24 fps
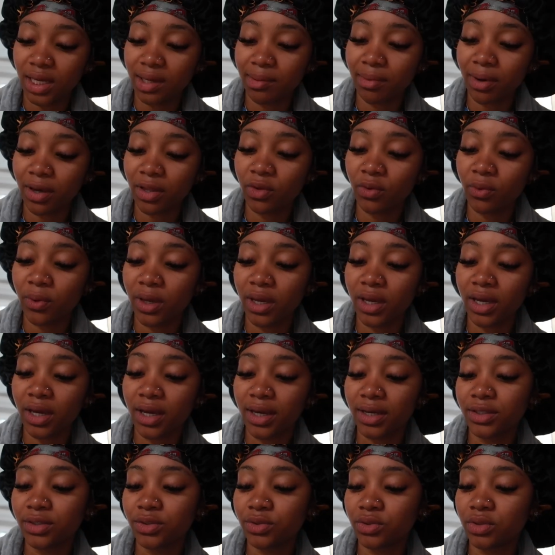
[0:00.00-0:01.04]
and by the way
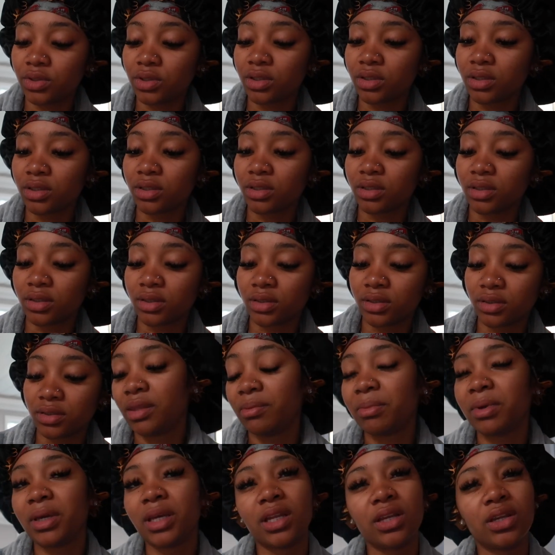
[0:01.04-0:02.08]
i used the the
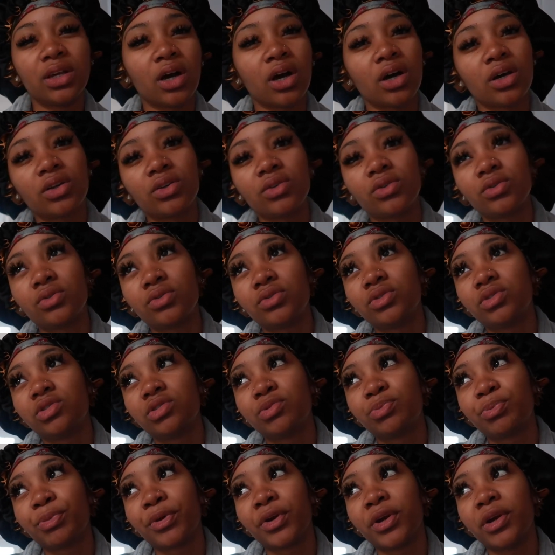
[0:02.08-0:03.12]

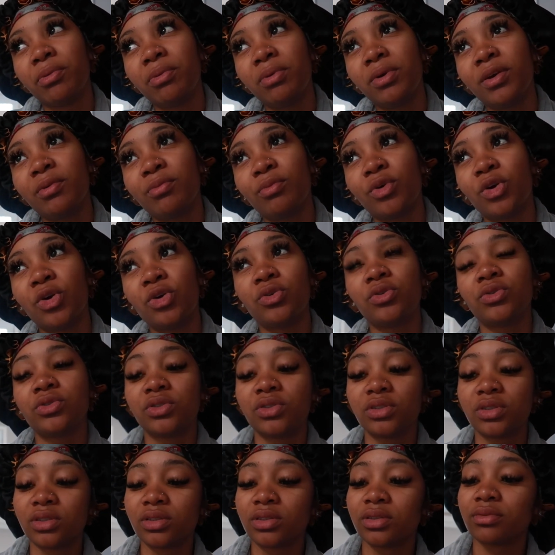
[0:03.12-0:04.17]
mcdonald's premium
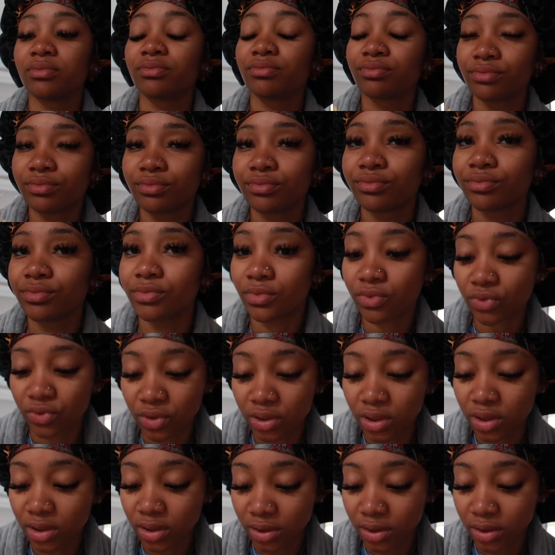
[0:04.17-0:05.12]
roast really